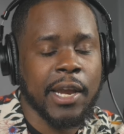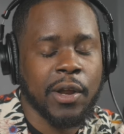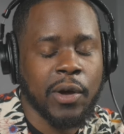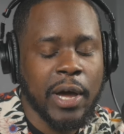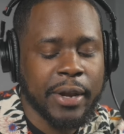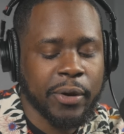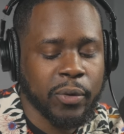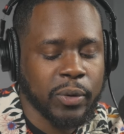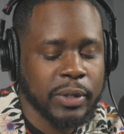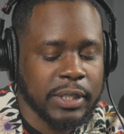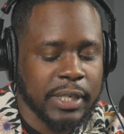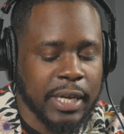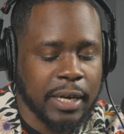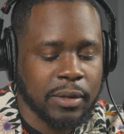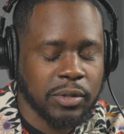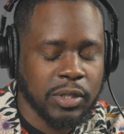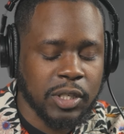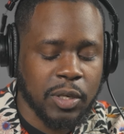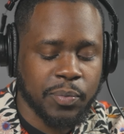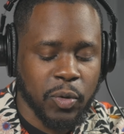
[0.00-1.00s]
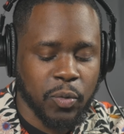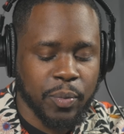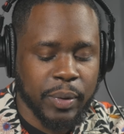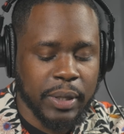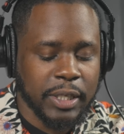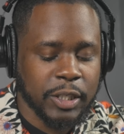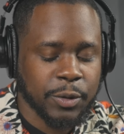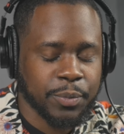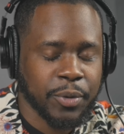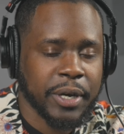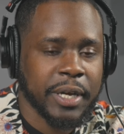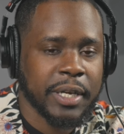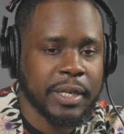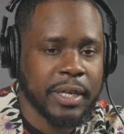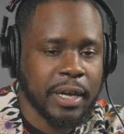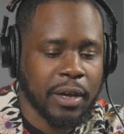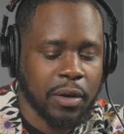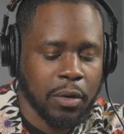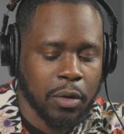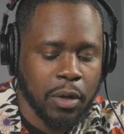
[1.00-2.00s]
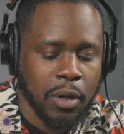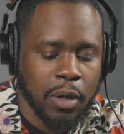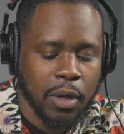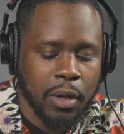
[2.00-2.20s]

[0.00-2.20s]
I know, I know it sounds simple, but let's break it down